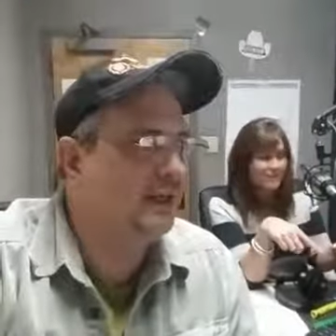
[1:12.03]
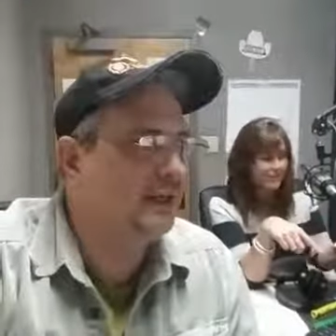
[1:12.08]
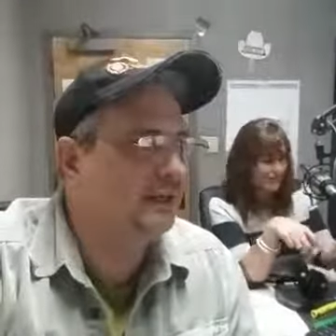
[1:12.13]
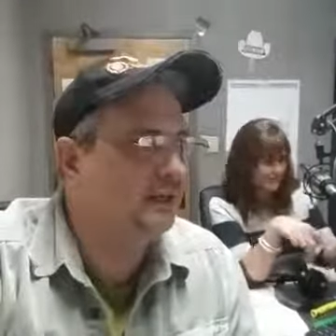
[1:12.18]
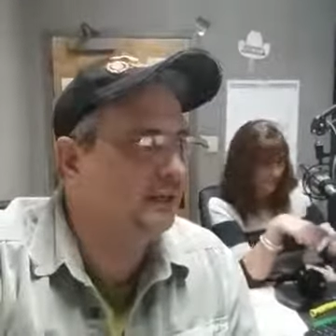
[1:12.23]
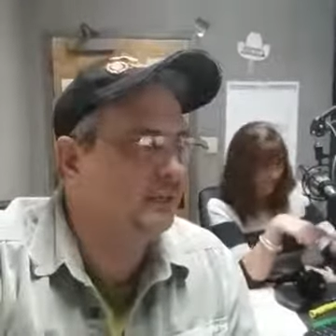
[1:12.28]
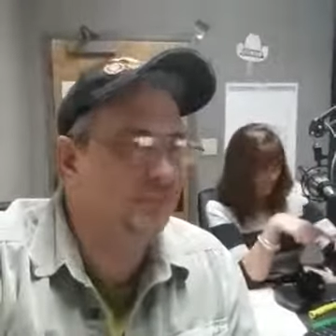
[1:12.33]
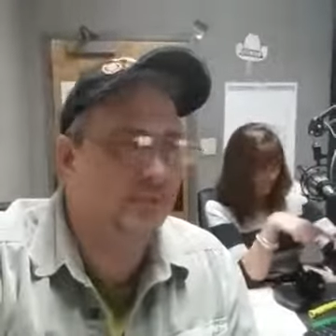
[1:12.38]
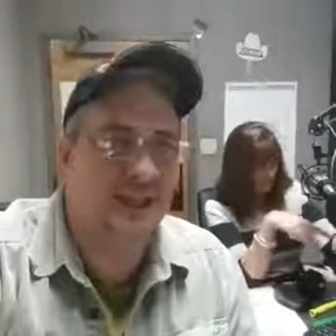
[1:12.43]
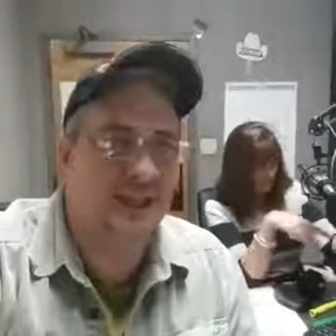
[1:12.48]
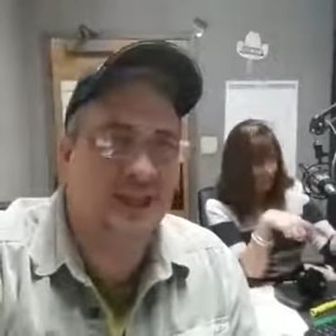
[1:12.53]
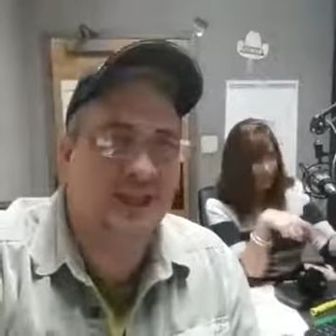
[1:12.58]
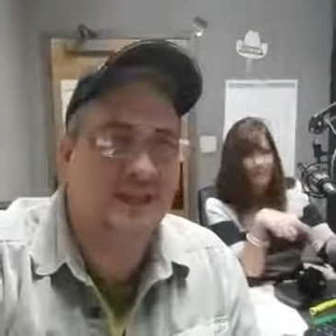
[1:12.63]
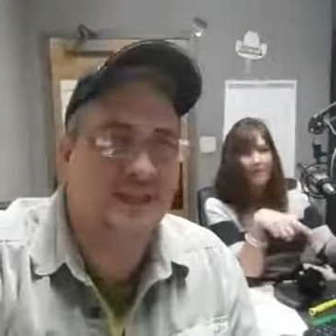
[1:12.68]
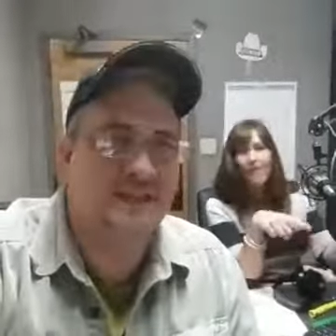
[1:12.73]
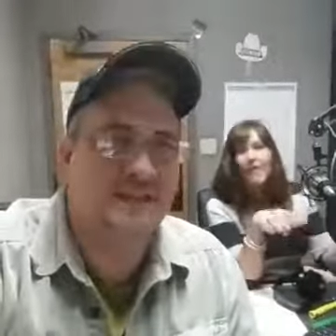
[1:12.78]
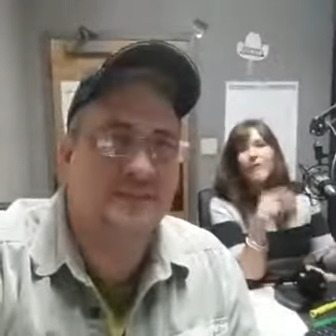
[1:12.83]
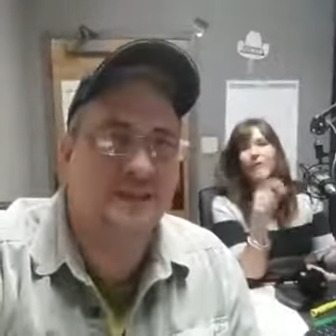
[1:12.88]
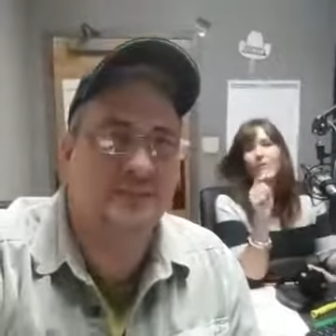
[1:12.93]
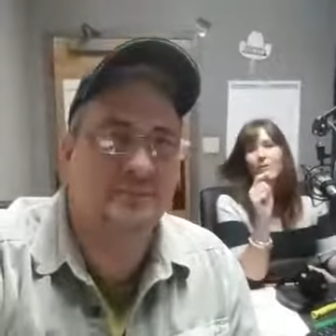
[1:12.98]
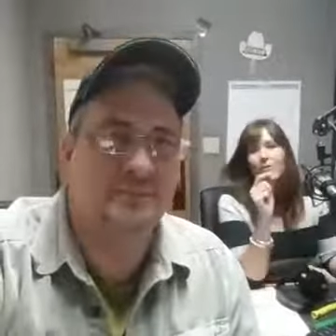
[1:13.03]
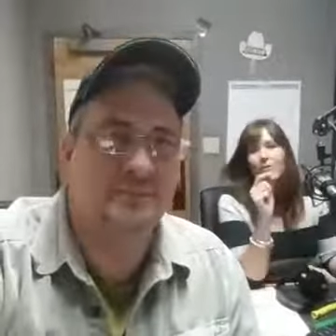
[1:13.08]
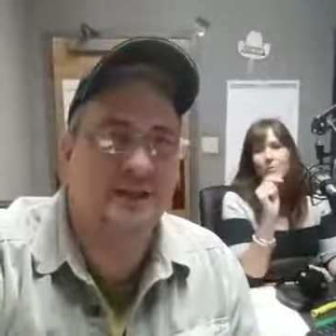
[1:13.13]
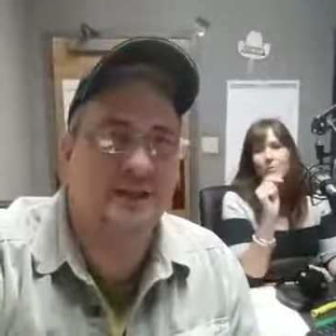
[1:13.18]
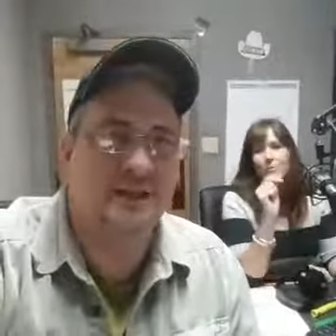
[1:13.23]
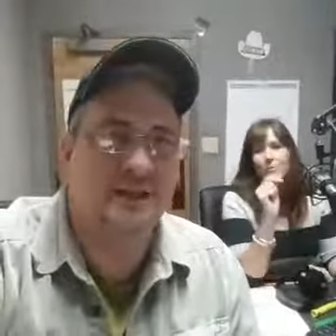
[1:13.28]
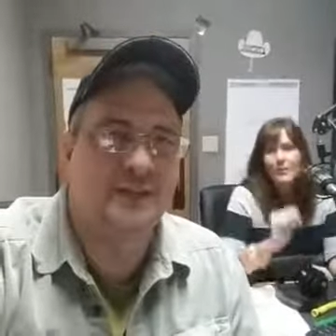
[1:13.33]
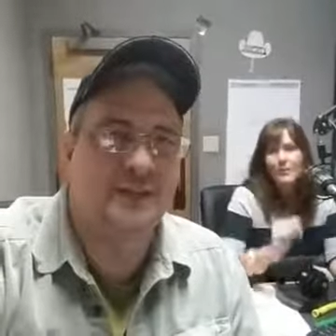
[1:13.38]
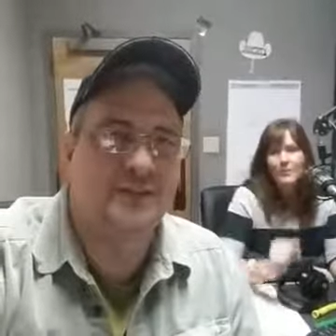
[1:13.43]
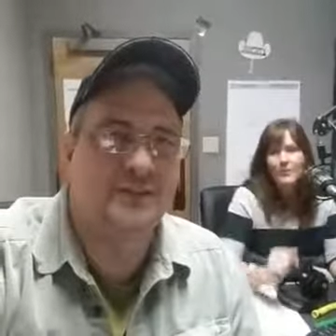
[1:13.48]
We got Global Oddities
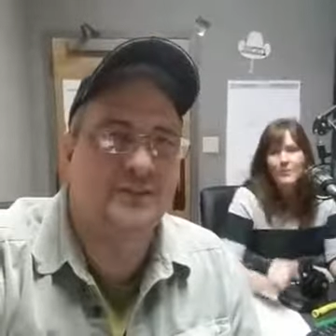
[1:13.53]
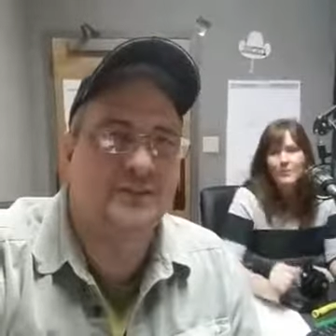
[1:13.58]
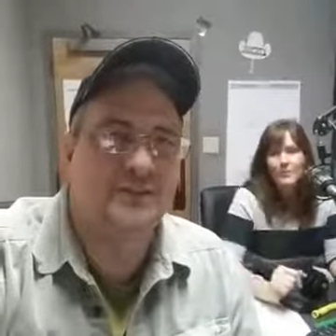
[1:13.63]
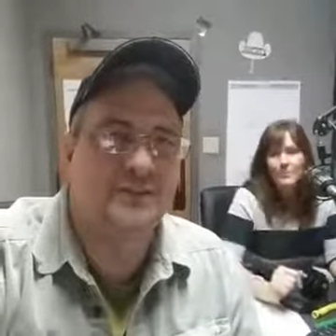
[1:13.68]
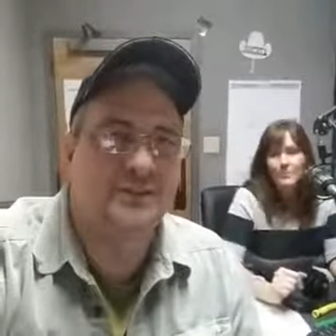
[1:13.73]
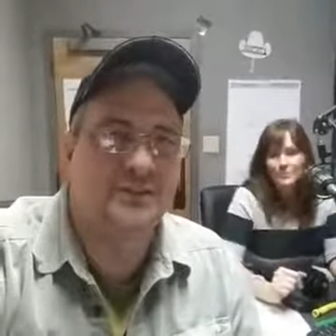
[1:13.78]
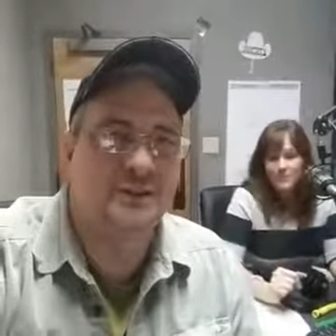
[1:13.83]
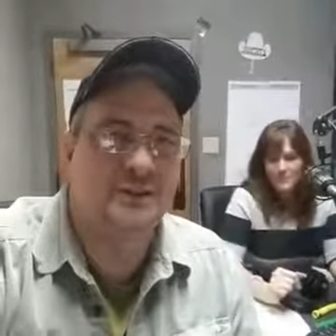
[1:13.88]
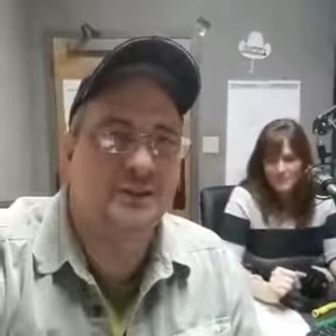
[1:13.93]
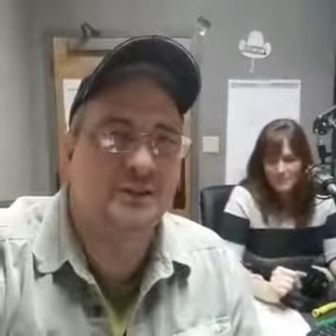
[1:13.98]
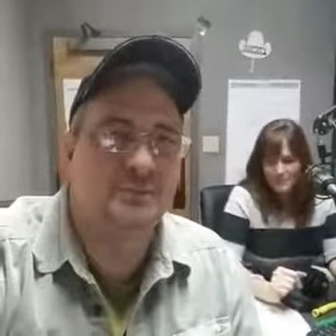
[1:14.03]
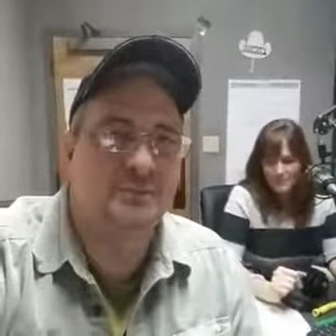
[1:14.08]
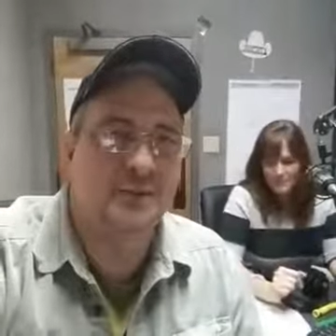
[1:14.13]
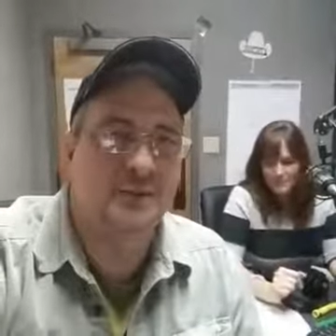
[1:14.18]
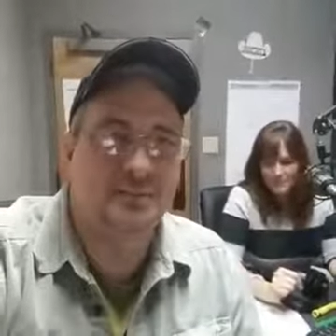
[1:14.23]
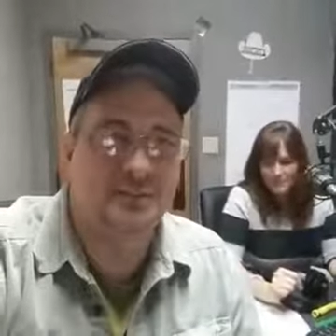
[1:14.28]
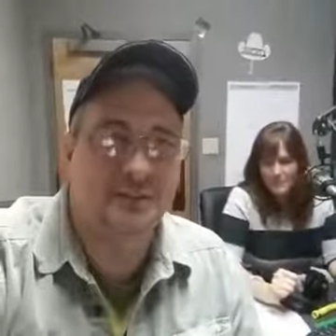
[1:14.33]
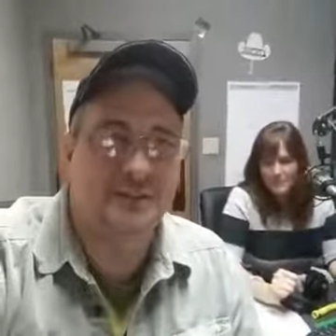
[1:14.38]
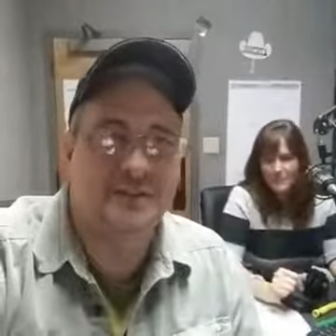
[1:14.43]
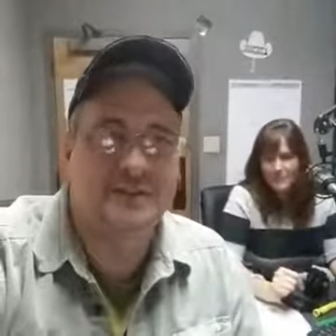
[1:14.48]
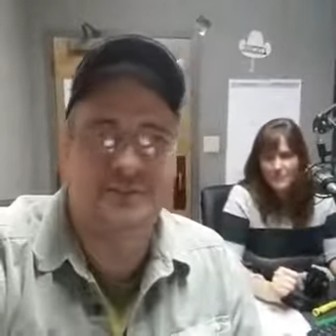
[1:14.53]
coming up here in just a little bit,